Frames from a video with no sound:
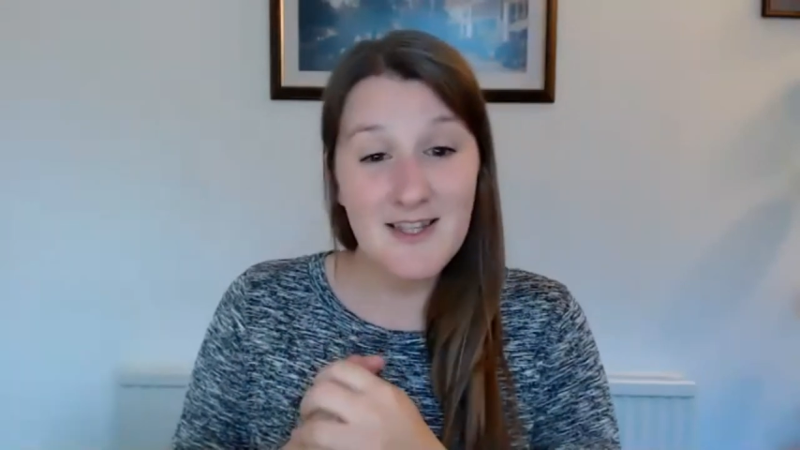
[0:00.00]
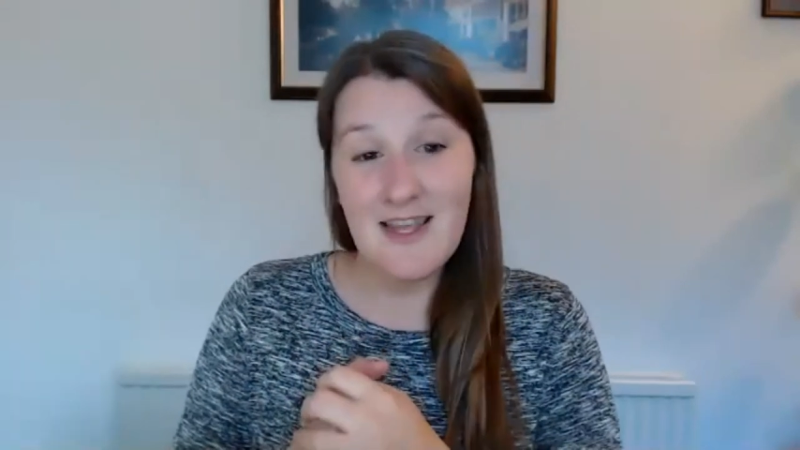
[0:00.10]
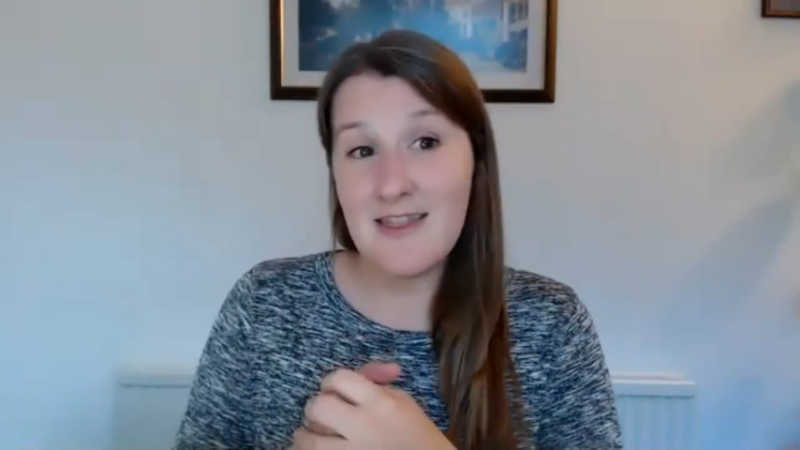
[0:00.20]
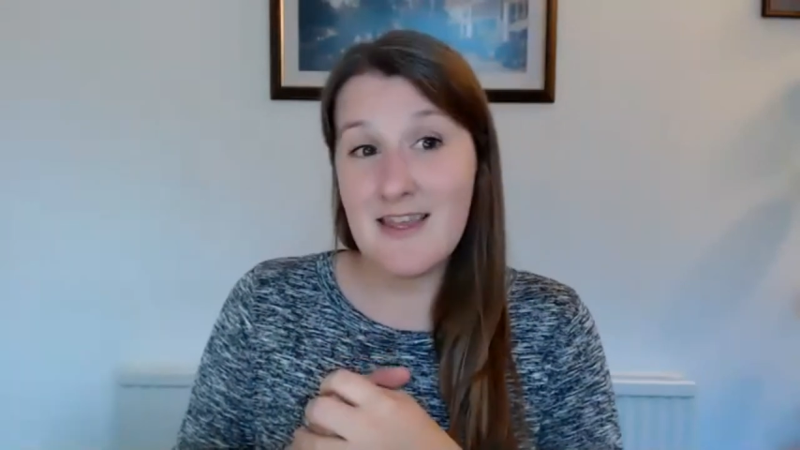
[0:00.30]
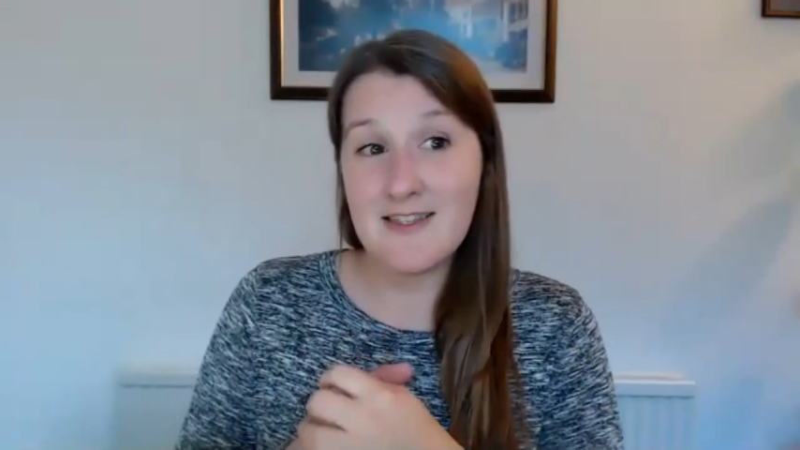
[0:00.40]
and
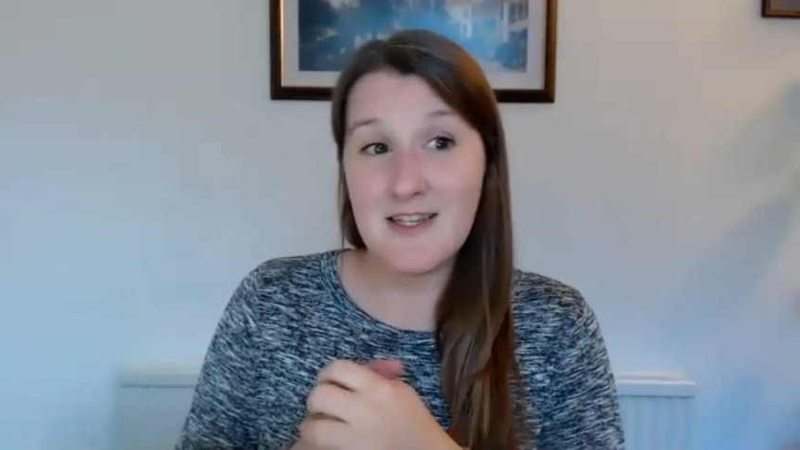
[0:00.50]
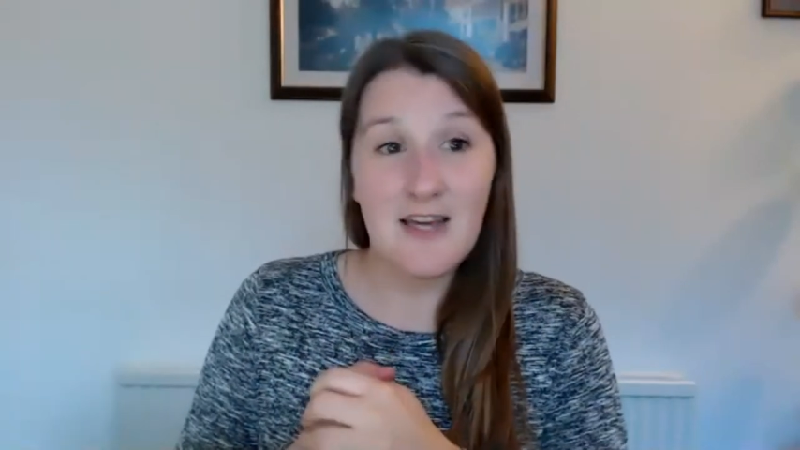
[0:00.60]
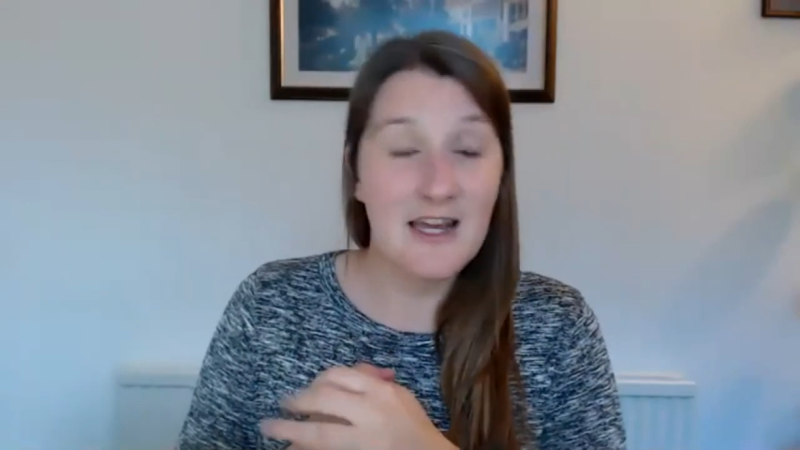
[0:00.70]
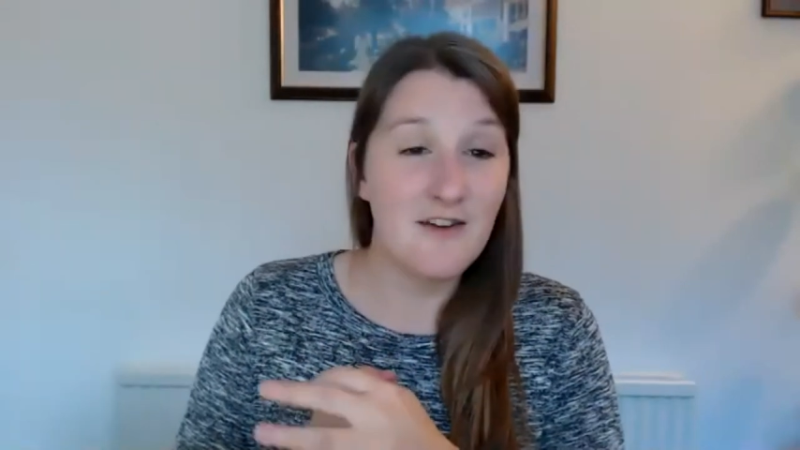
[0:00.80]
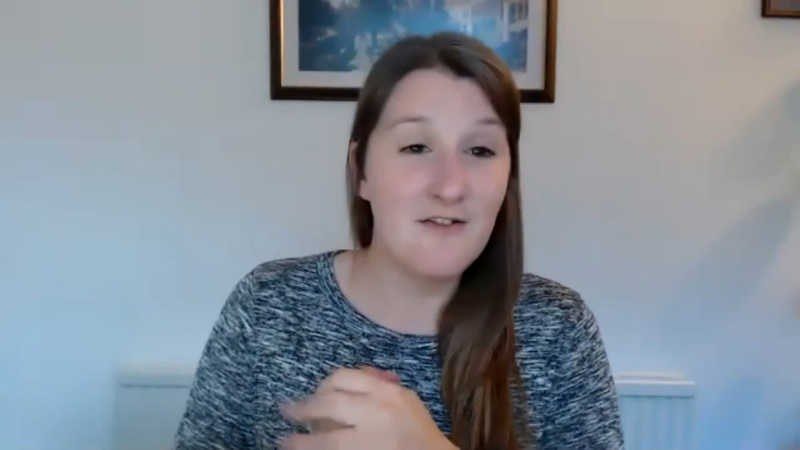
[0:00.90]
then there's a
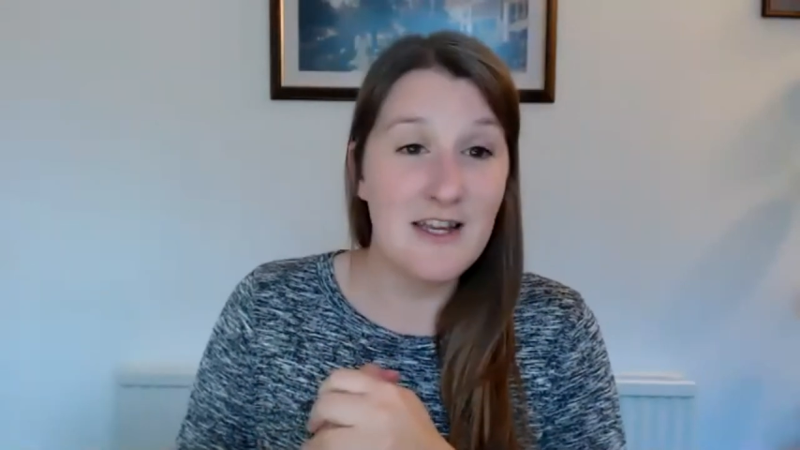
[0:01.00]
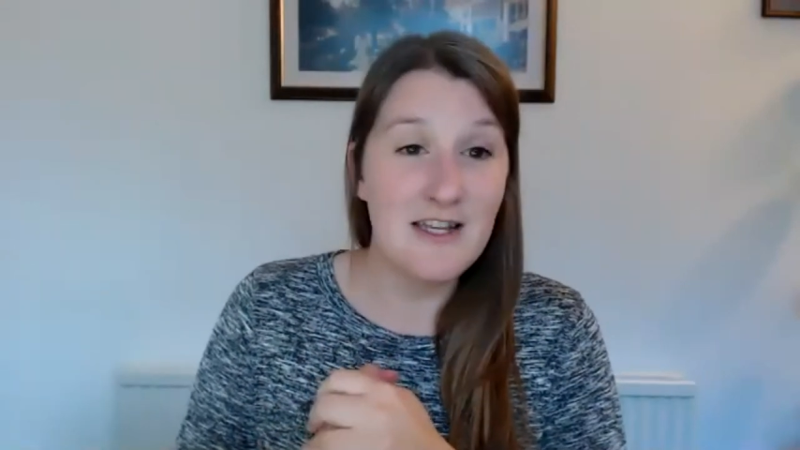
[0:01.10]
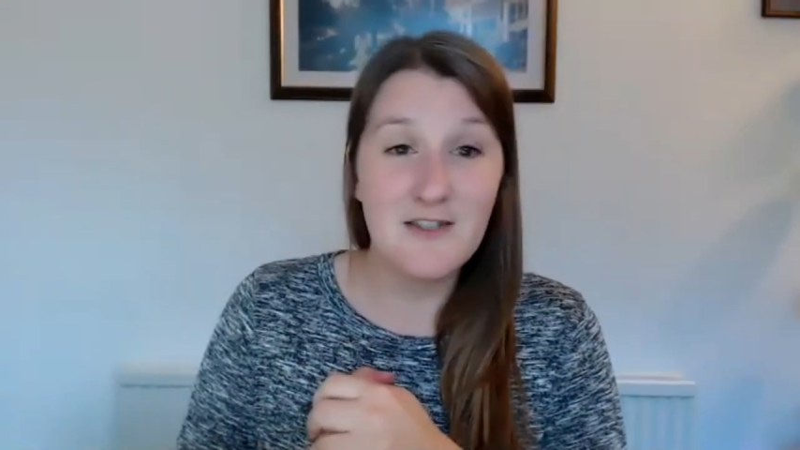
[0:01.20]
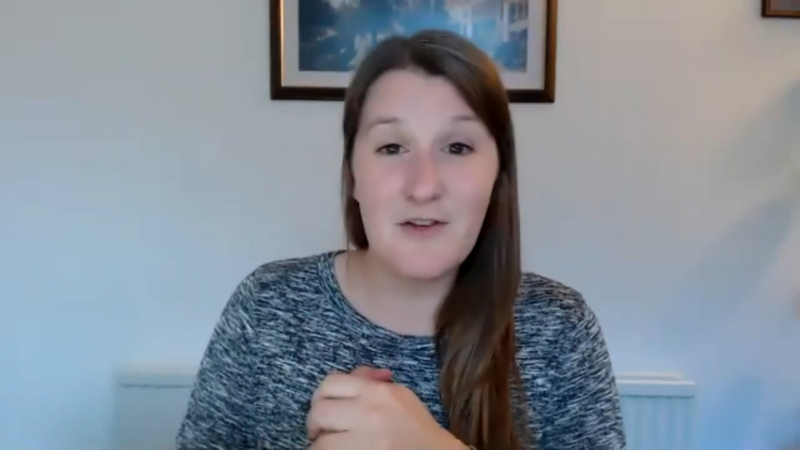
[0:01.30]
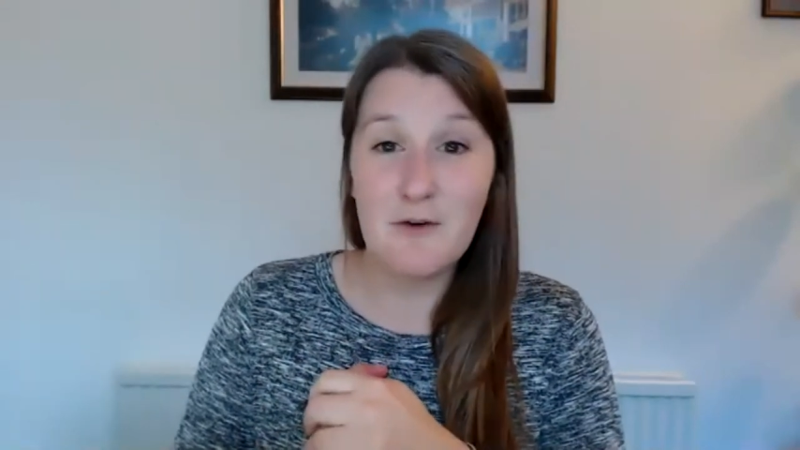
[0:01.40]
kind of
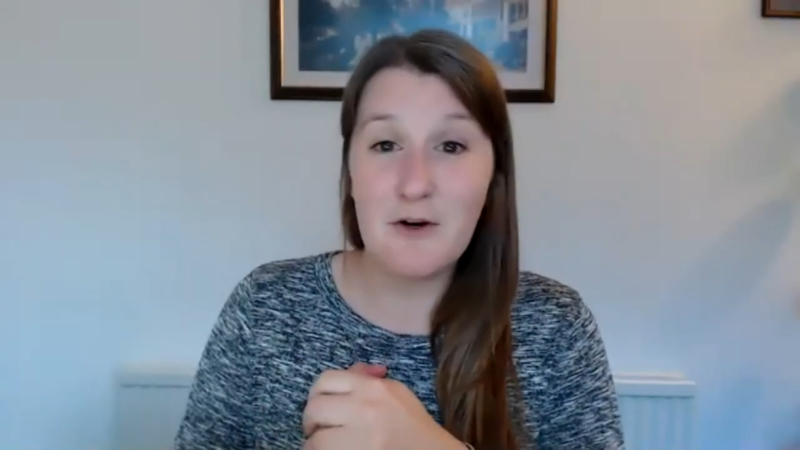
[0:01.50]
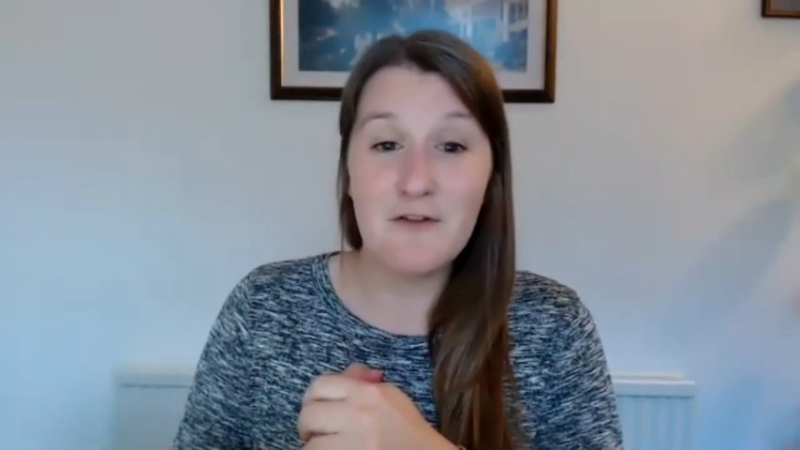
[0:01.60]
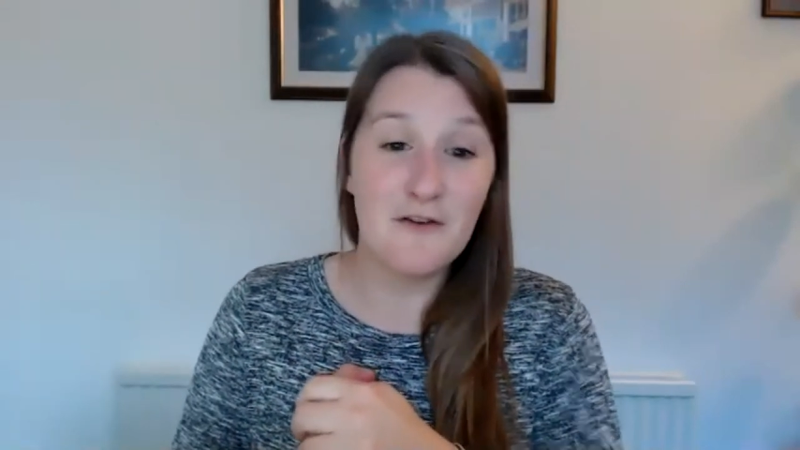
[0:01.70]
interview over